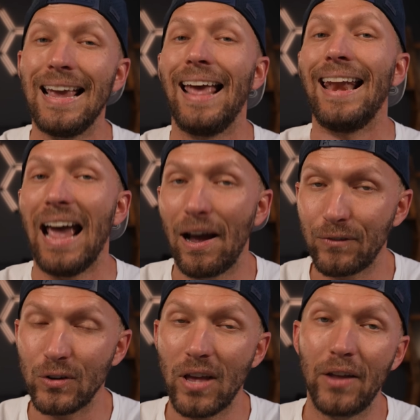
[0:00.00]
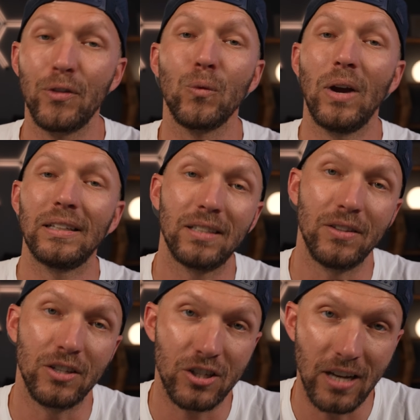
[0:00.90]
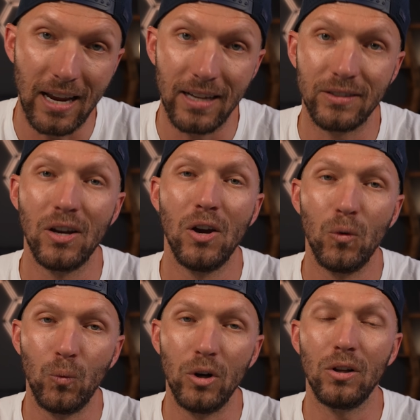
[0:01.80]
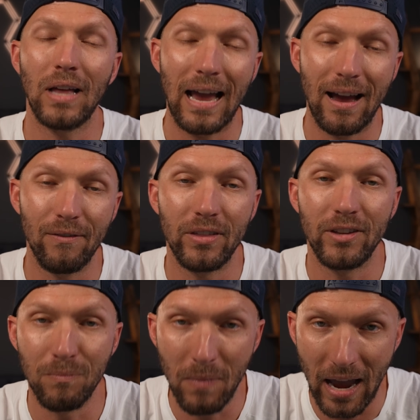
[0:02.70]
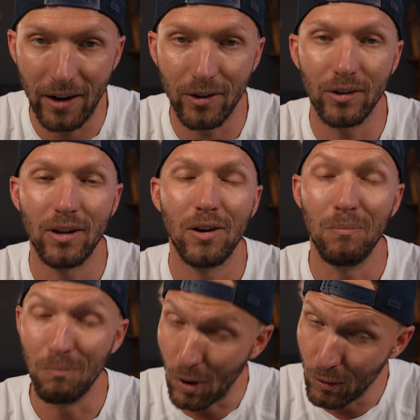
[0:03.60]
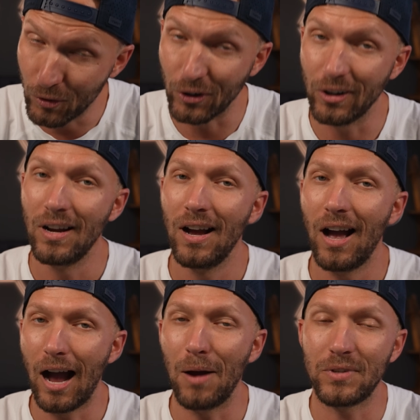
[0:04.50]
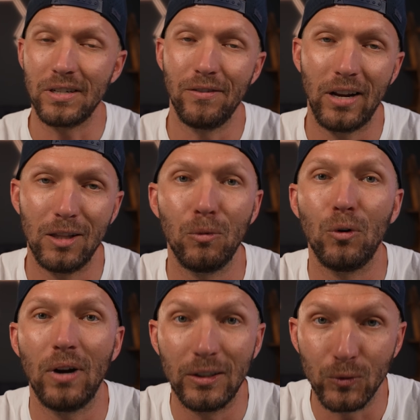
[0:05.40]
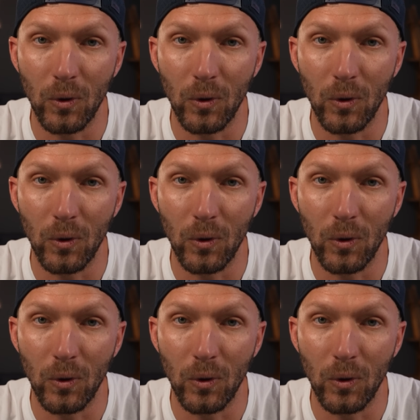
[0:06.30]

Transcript: And after that, the rest of the shades will have the Matter motor option available as